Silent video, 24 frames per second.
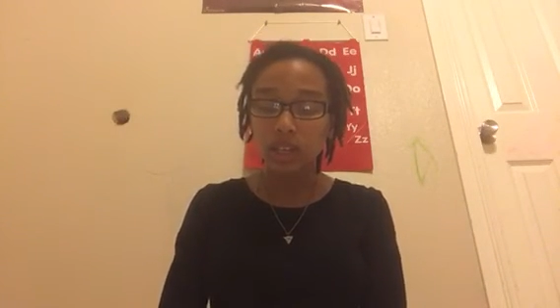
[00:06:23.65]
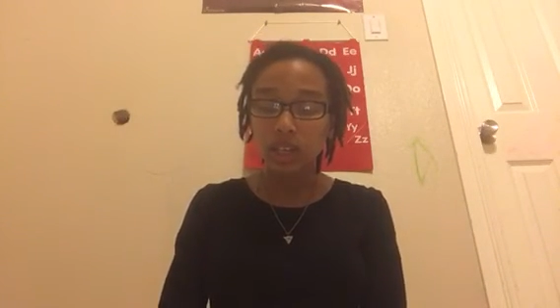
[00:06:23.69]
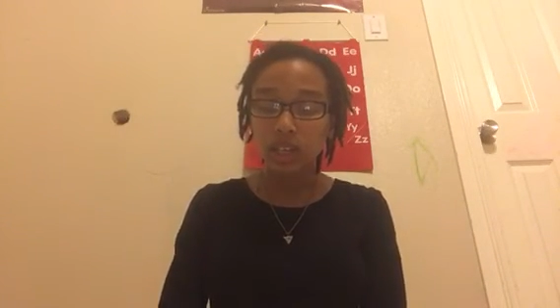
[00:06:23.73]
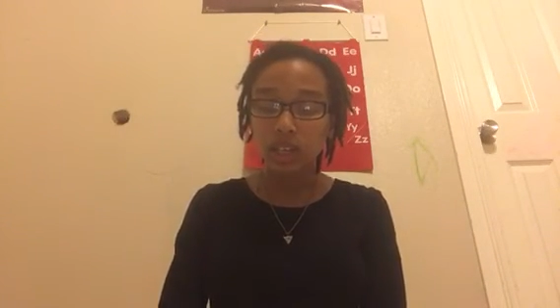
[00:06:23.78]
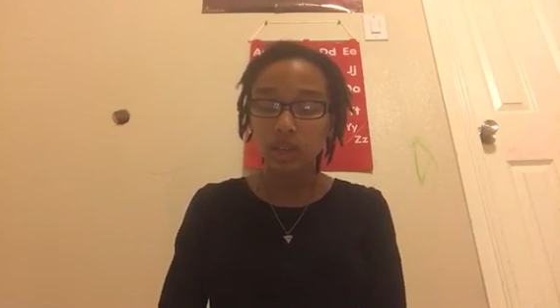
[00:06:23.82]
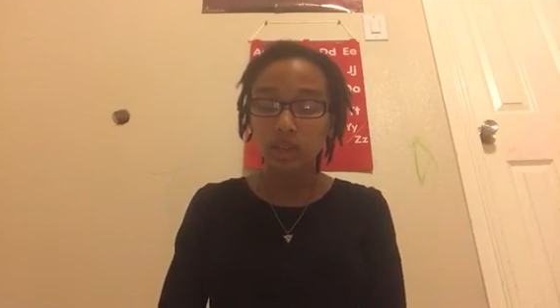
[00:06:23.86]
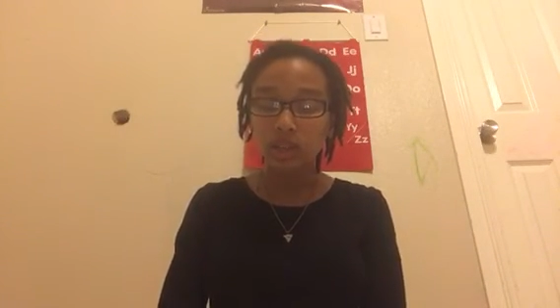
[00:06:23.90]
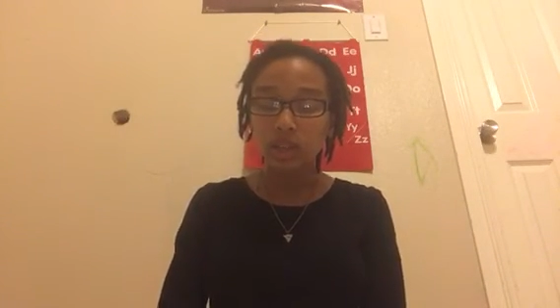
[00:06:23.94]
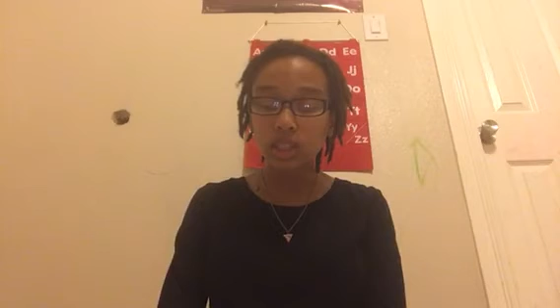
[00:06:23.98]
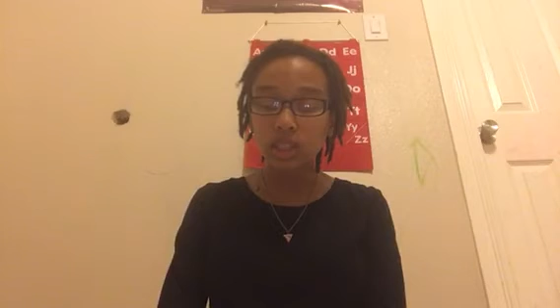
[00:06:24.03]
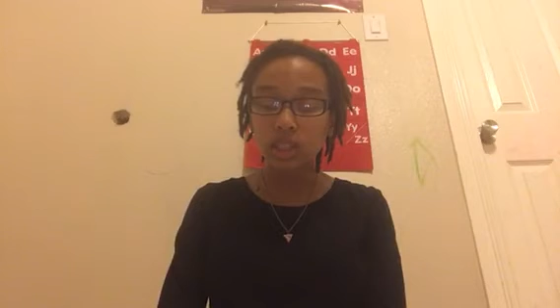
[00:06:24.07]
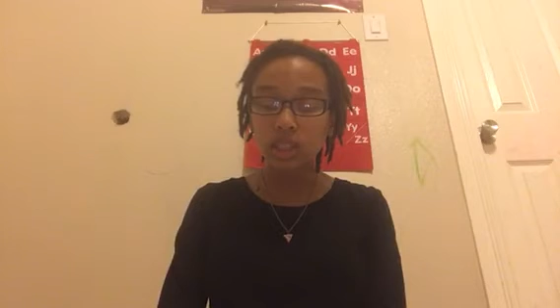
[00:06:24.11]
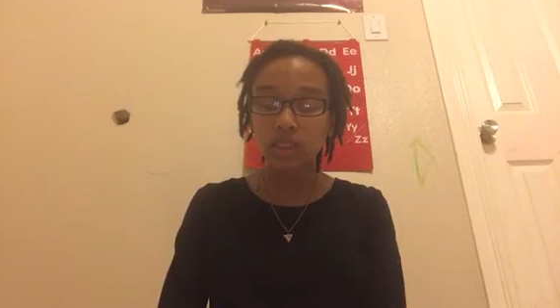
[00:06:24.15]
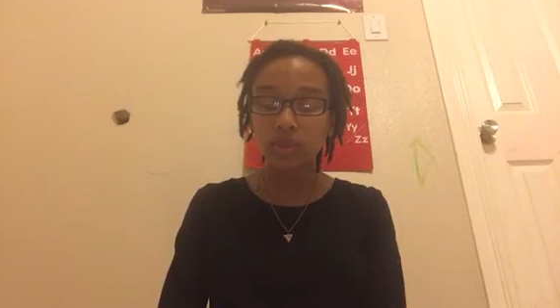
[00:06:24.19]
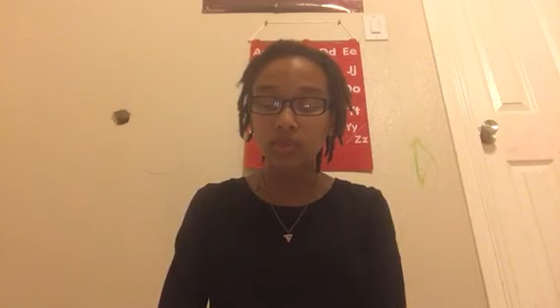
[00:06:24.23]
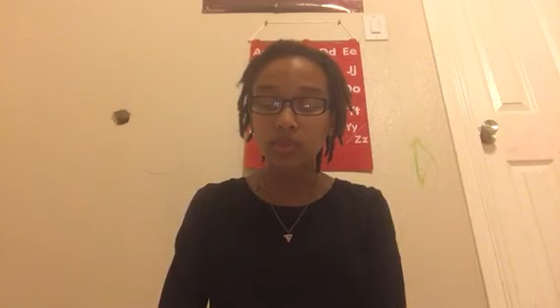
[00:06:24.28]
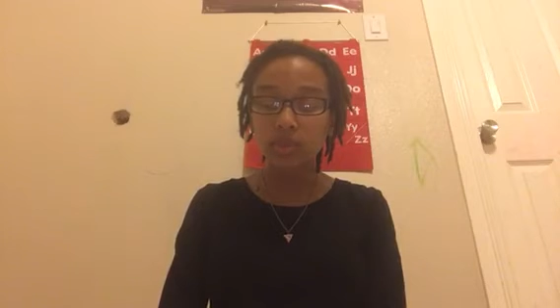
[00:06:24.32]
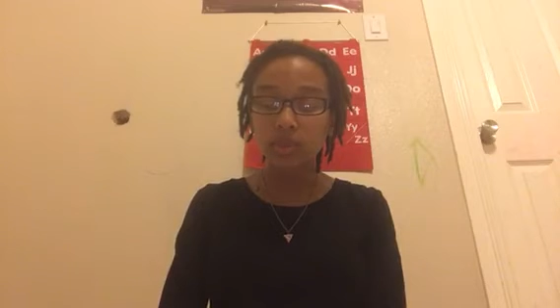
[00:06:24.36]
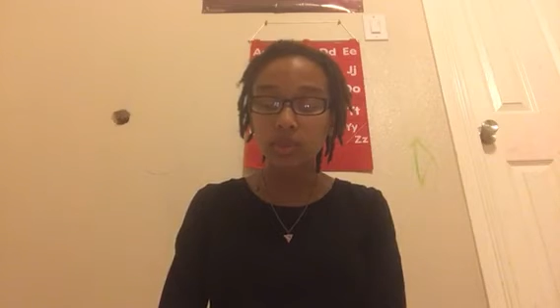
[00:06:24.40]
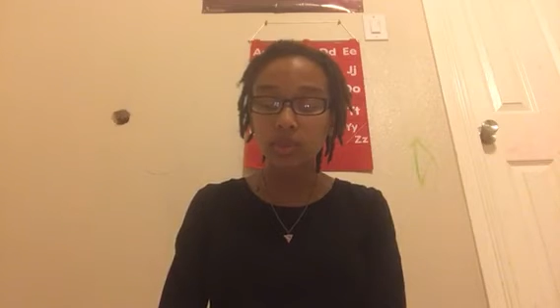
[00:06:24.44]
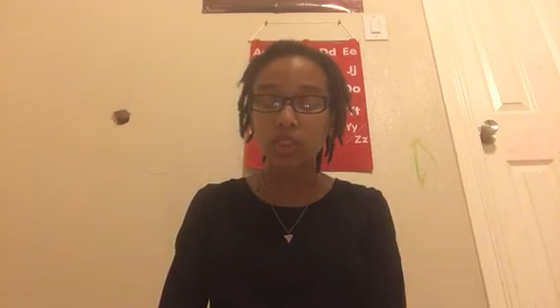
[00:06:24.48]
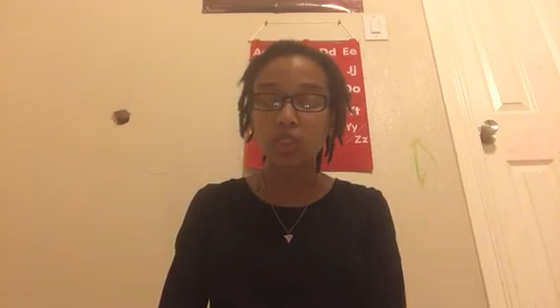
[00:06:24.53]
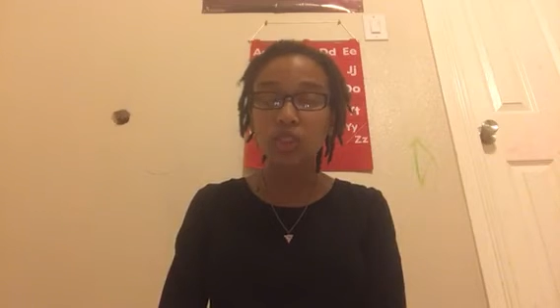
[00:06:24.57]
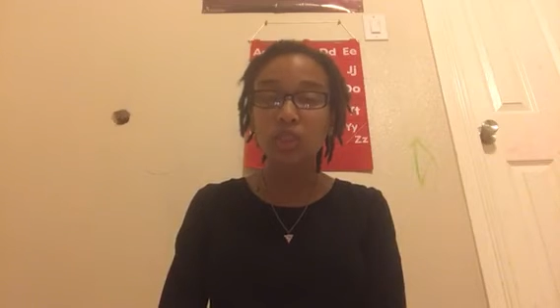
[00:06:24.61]
using the
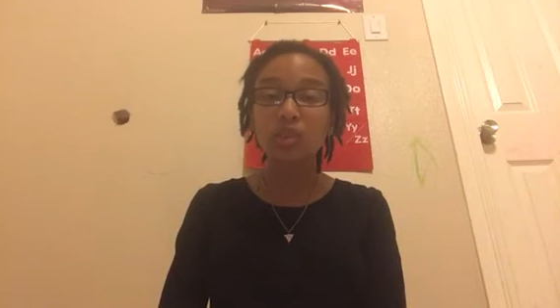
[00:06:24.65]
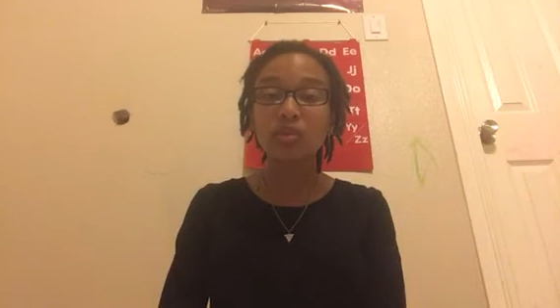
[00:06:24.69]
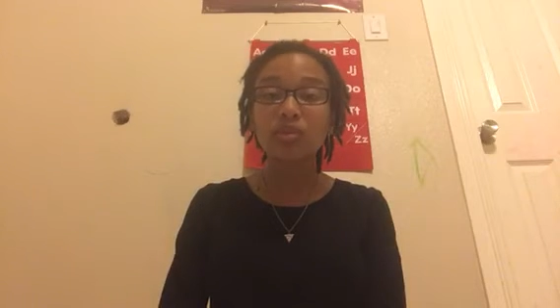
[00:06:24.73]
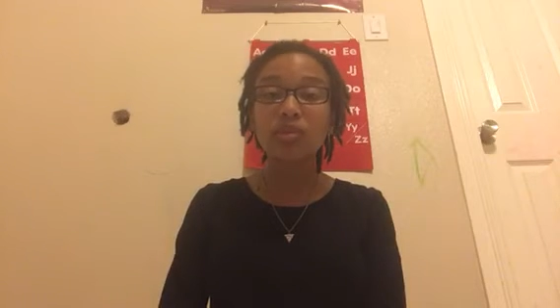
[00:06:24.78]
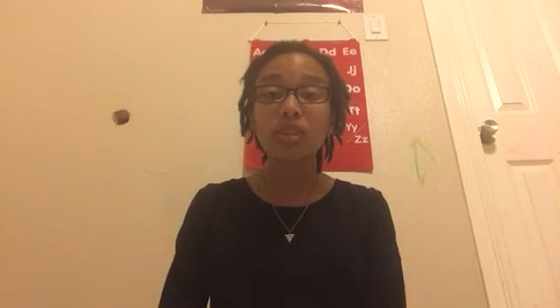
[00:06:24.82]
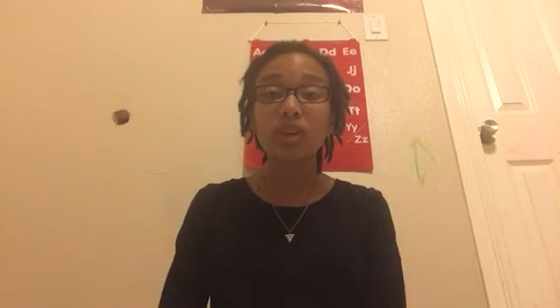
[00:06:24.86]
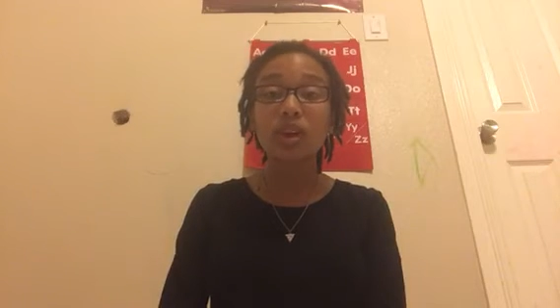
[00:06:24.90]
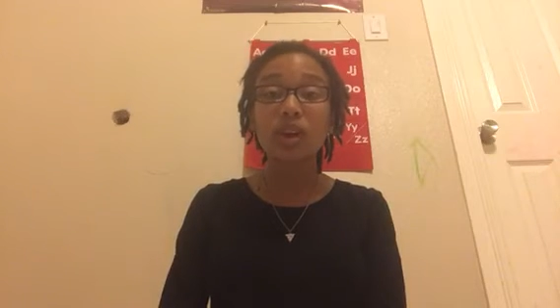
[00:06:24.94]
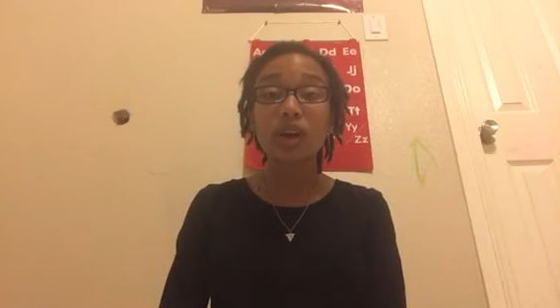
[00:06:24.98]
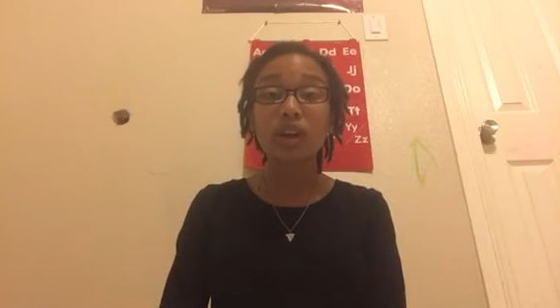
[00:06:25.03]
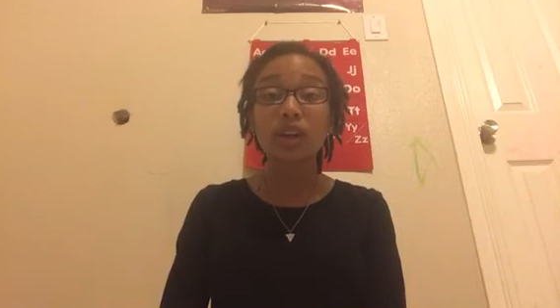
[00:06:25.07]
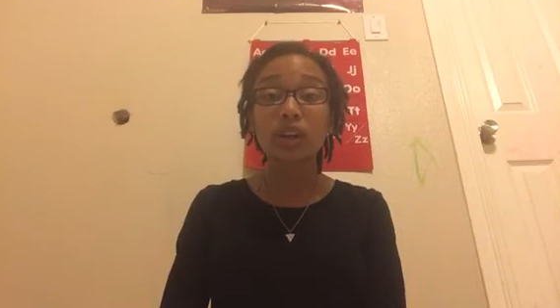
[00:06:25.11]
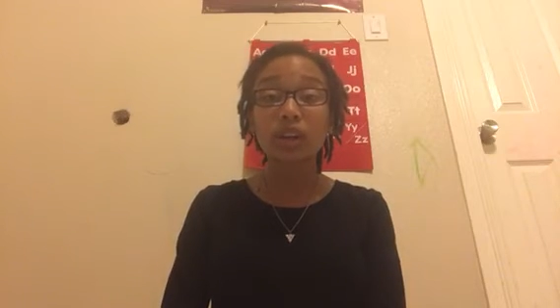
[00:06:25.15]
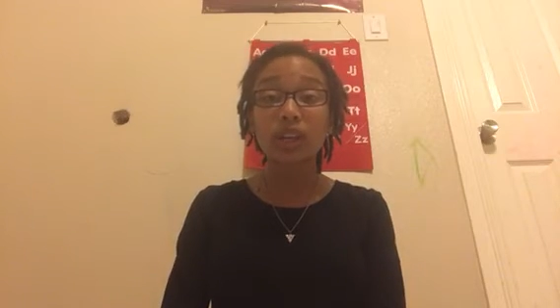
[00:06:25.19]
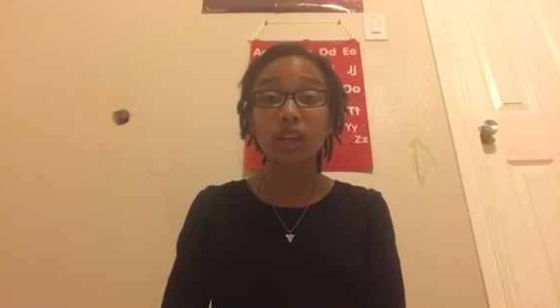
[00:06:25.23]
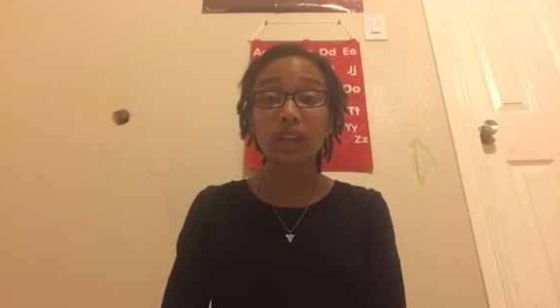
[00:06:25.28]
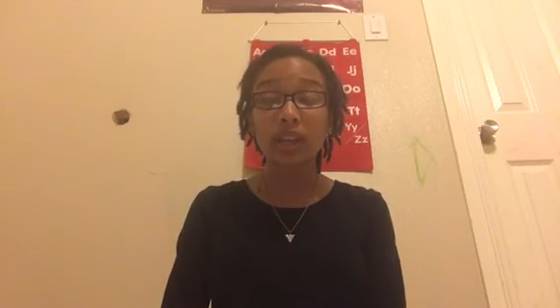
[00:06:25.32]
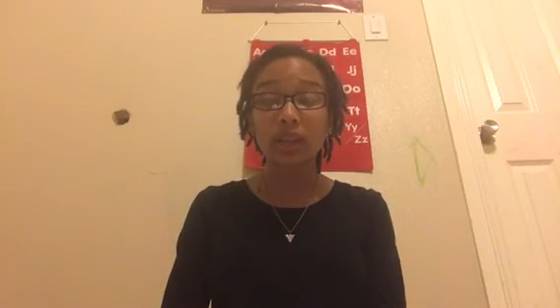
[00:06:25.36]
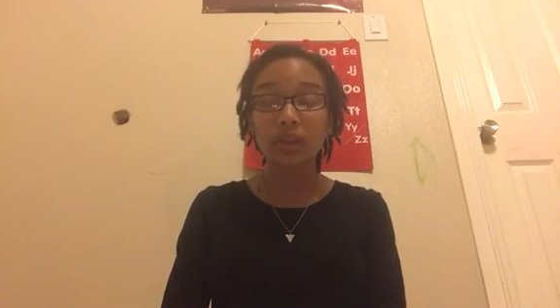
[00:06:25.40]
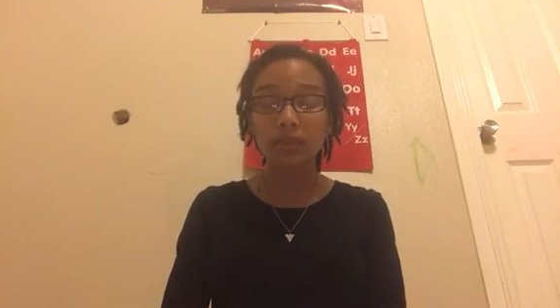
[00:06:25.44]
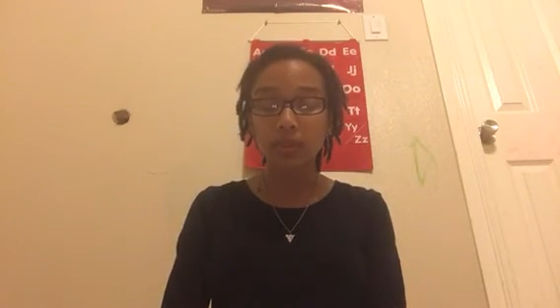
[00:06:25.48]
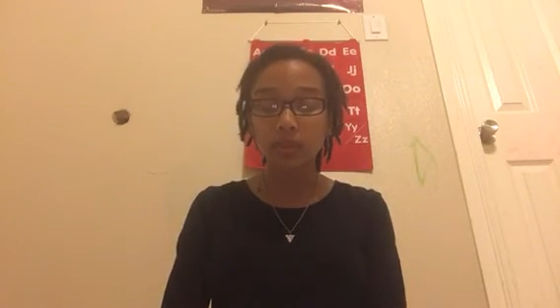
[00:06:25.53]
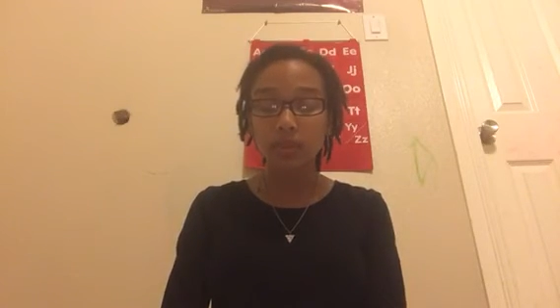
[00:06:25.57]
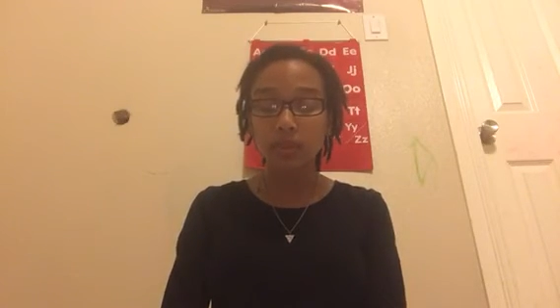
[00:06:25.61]
information of the
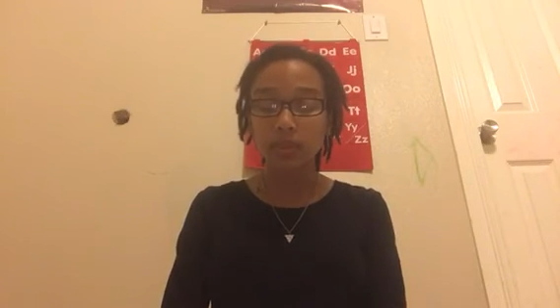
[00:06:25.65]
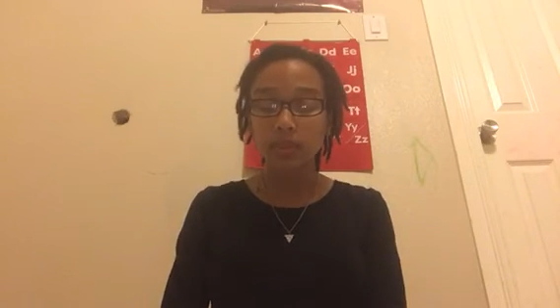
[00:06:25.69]
RNA.